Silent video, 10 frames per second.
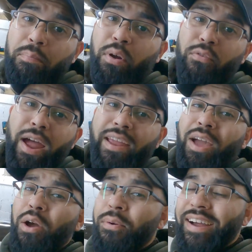But right,
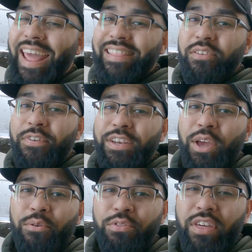we're gonna end the
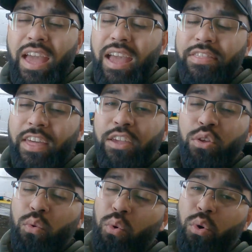video there.
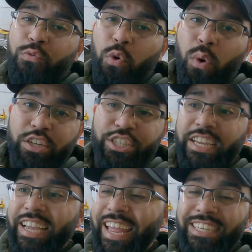Thank you all for
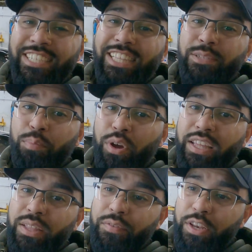watching and getting to this point
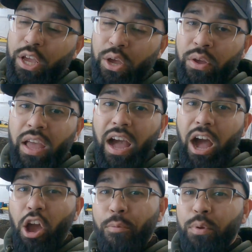in the video.
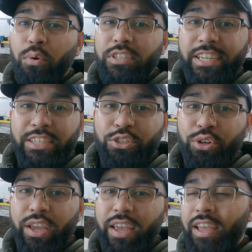I hope you all did
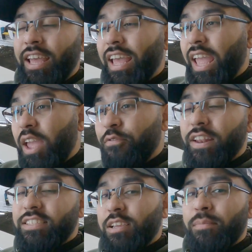enjoy it. If
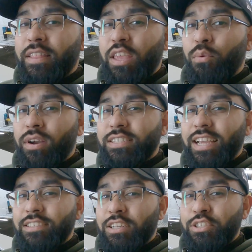it is something that you want to
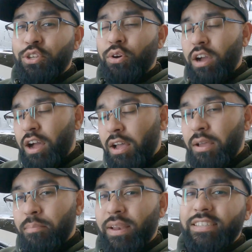get done to your
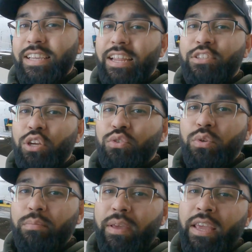car, please get in touch
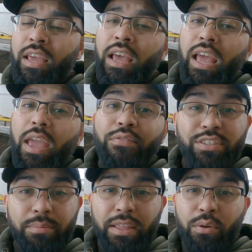with me. If
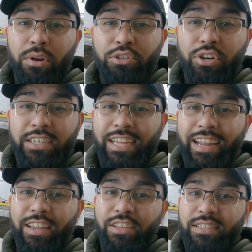it's something that you want to try
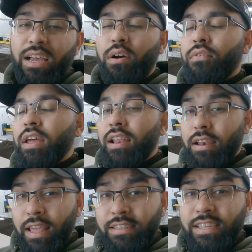tackling yourself,
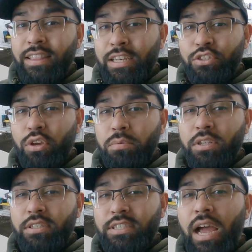links in the
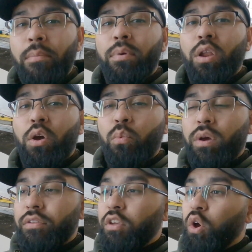description down below
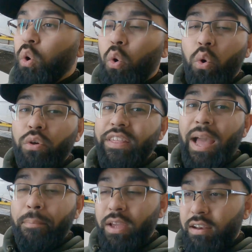with all the
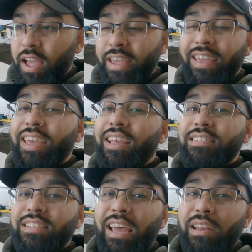ambient lighting
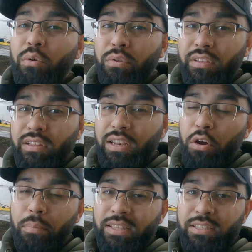kits and all the other
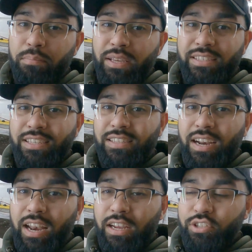little bits and pieces that
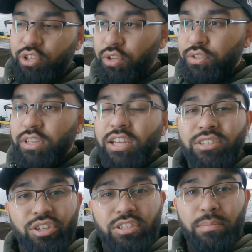I like to use
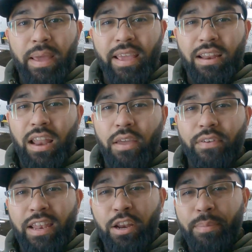just to make life
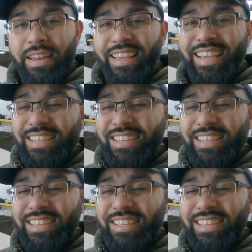a little bit